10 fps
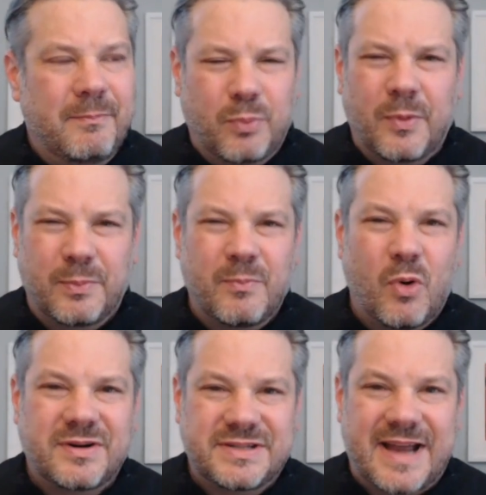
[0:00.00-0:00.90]
were
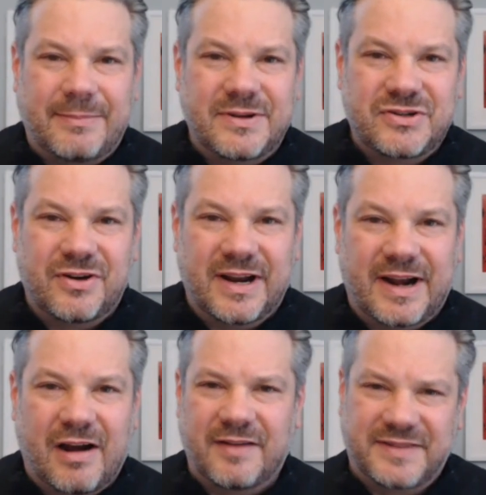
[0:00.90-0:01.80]
more established during an
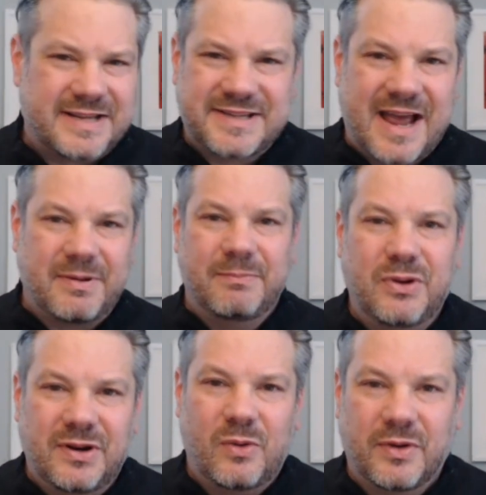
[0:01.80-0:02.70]
era of desktop
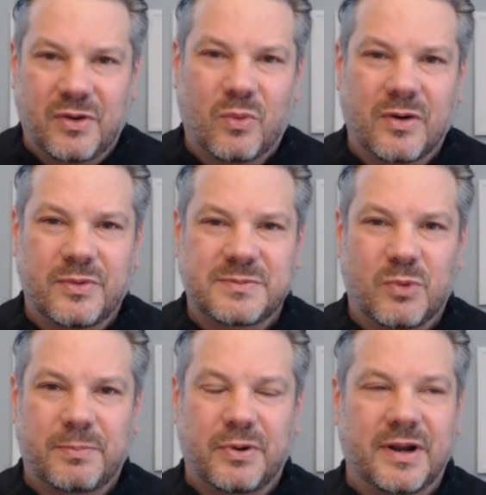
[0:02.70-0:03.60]
computing where the work was
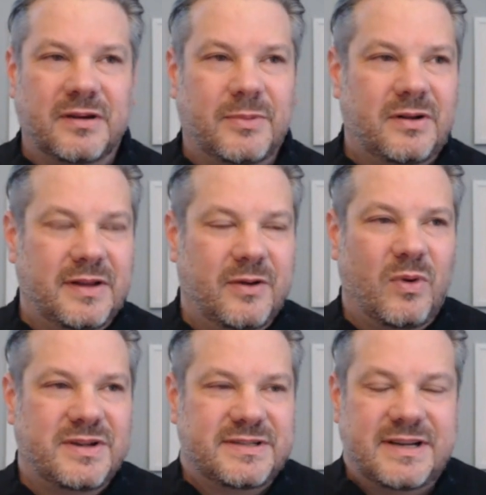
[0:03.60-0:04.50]
more predictable. It
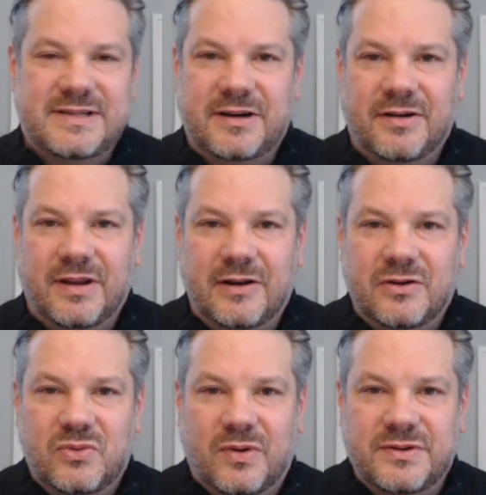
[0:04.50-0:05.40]
wasn't necessarily
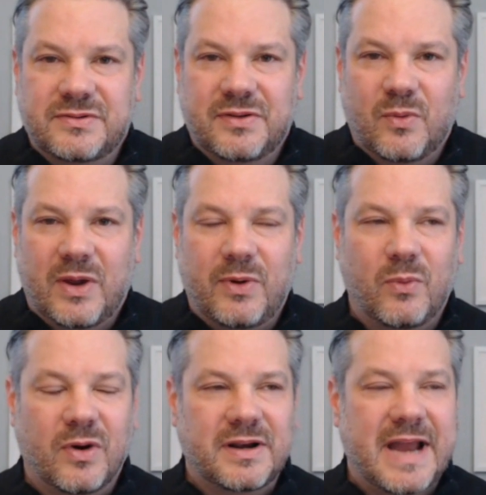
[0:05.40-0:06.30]
geared towards the way we
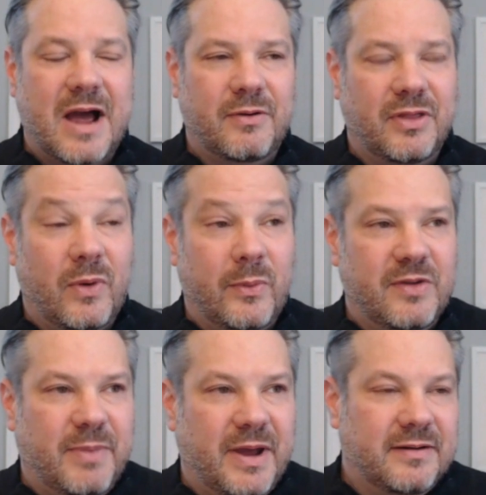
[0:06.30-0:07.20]
work now or the way
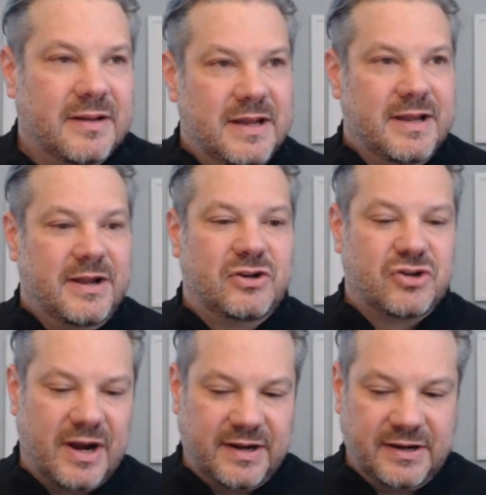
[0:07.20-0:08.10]
we've been
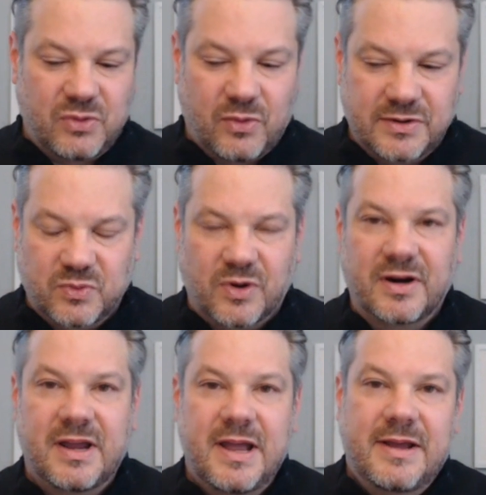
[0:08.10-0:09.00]
trending towards work.